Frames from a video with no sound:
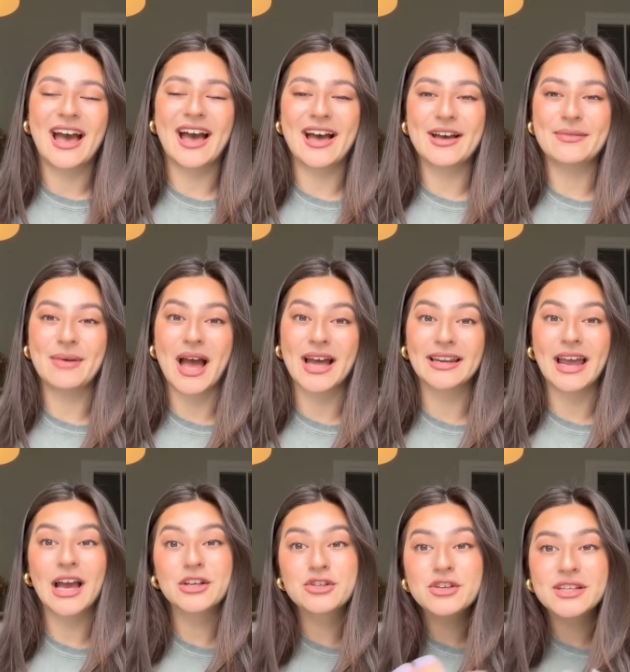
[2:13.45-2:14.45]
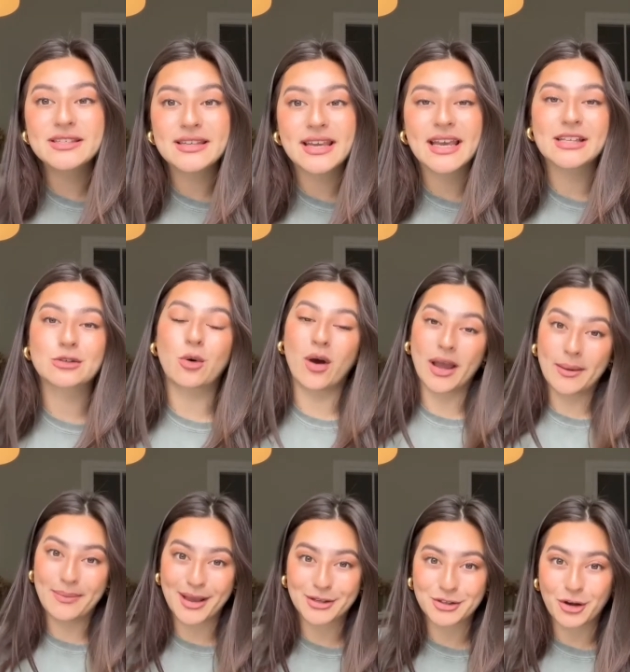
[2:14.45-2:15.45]
um, and as you can see it's quite
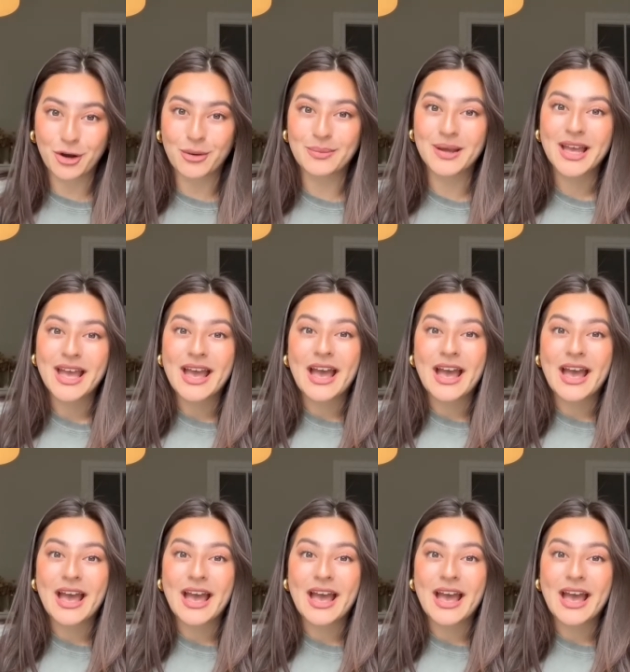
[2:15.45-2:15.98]
a big job